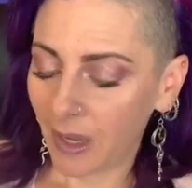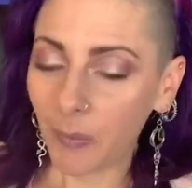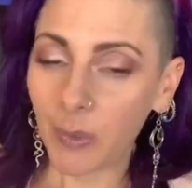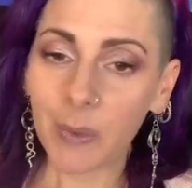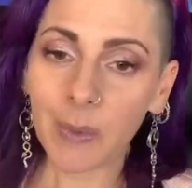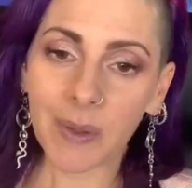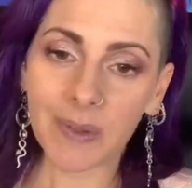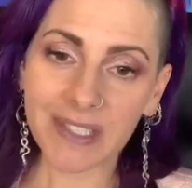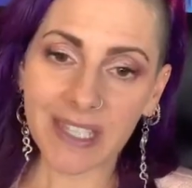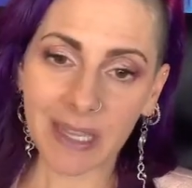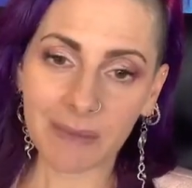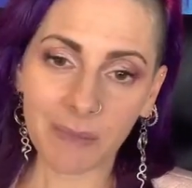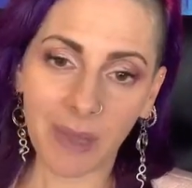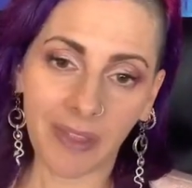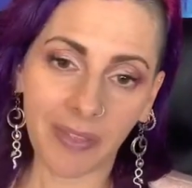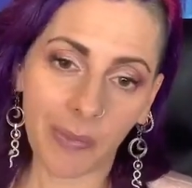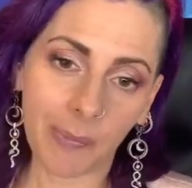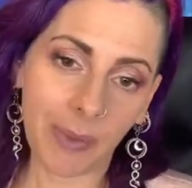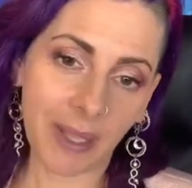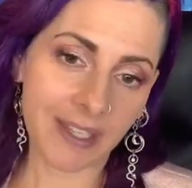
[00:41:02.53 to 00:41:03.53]
we won't say
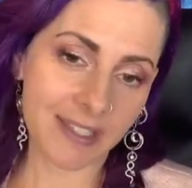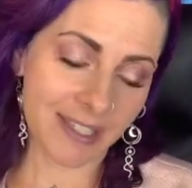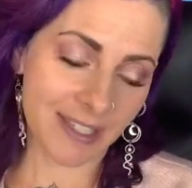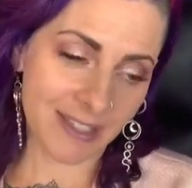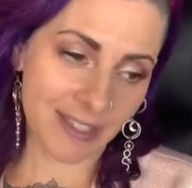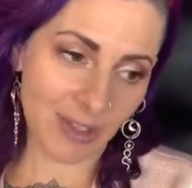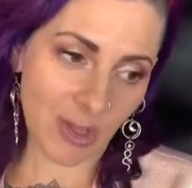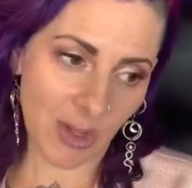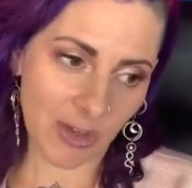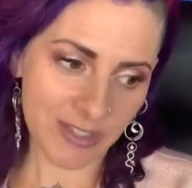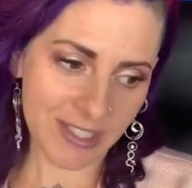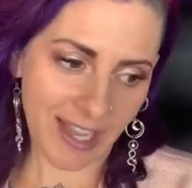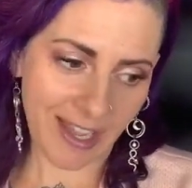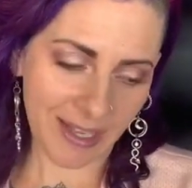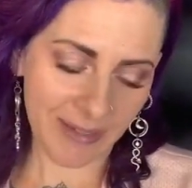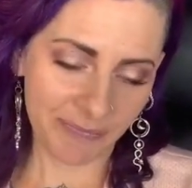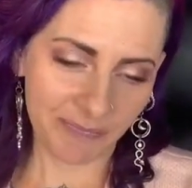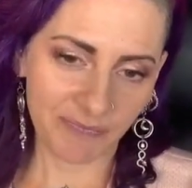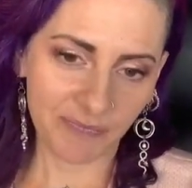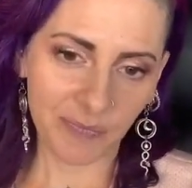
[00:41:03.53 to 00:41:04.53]
month because that's a long
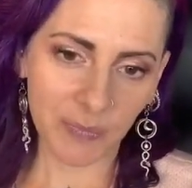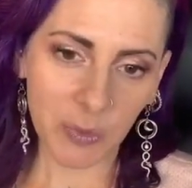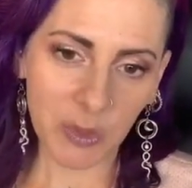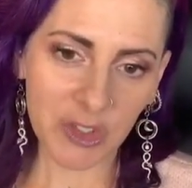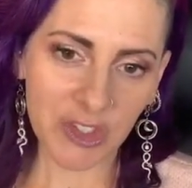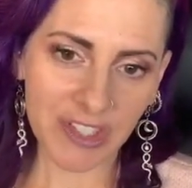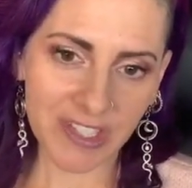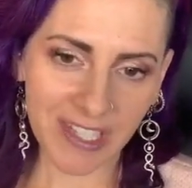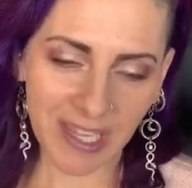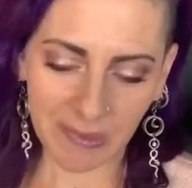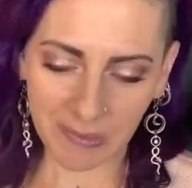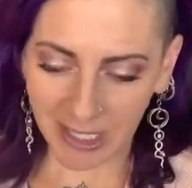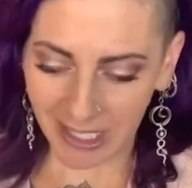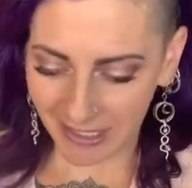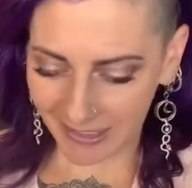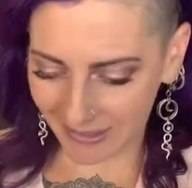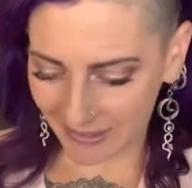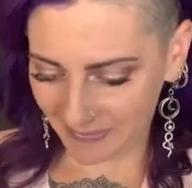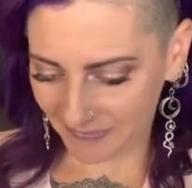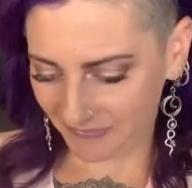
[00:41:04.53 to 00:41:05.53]
time. We'll just say
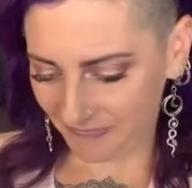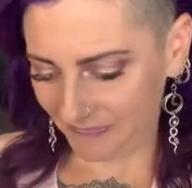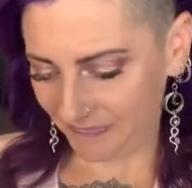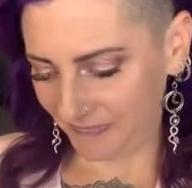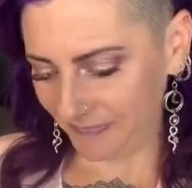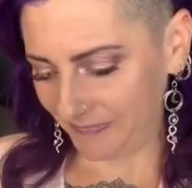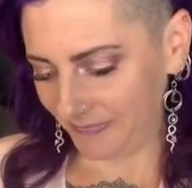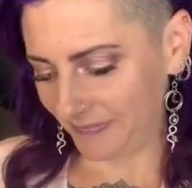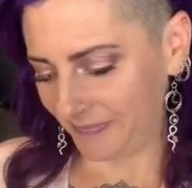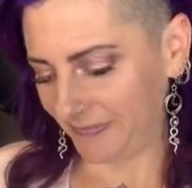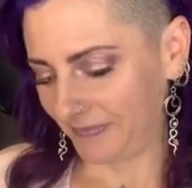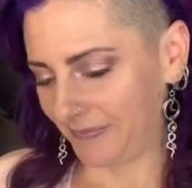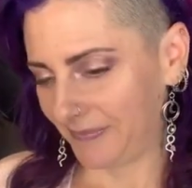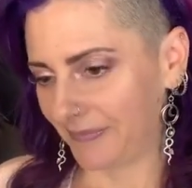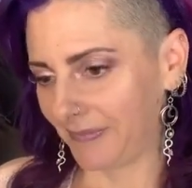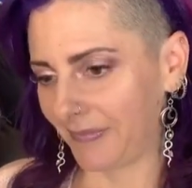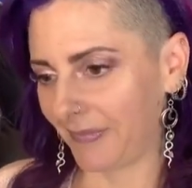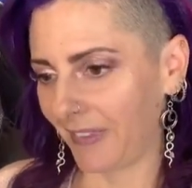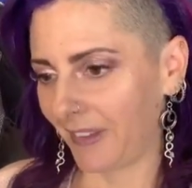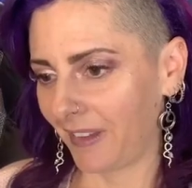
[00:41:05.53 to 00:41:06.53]
week.
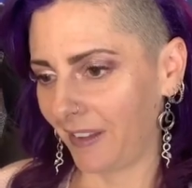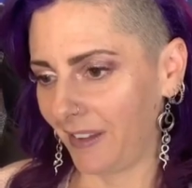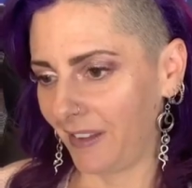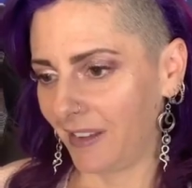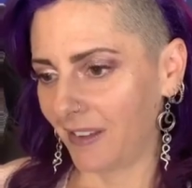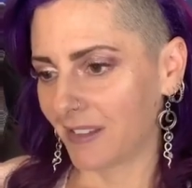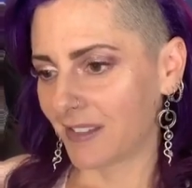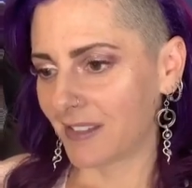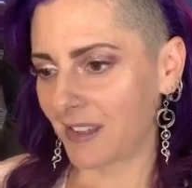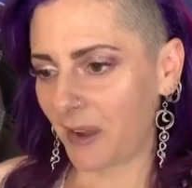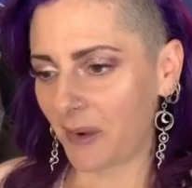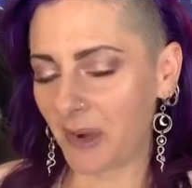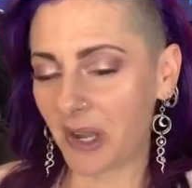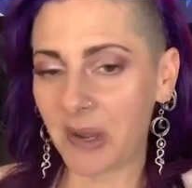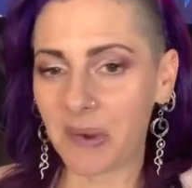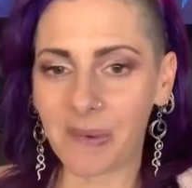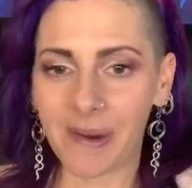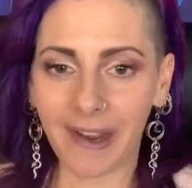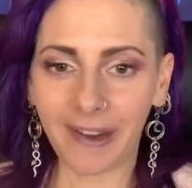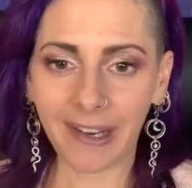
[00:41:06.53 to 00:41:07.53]
So
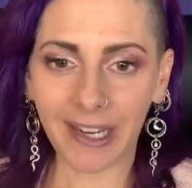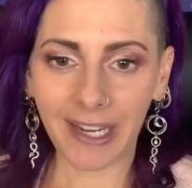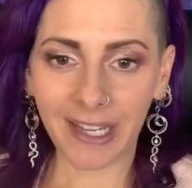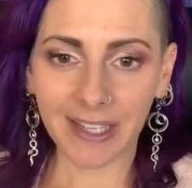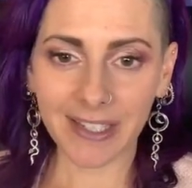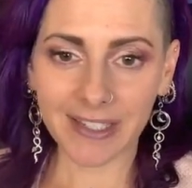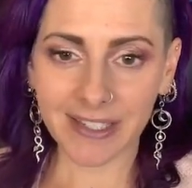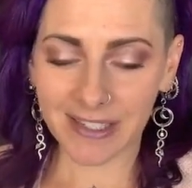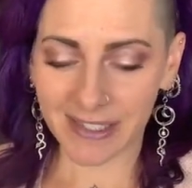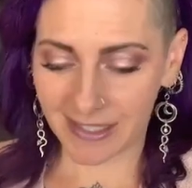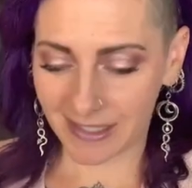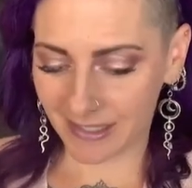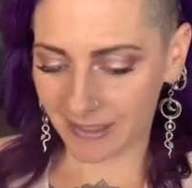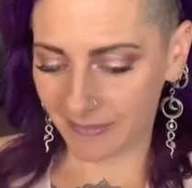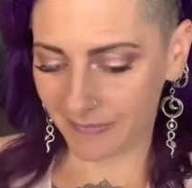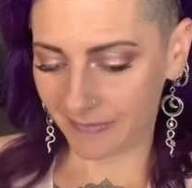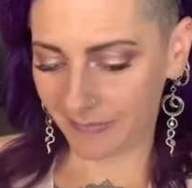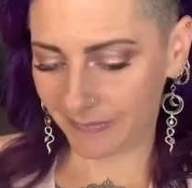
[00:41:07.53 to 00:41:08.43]
Aquarius.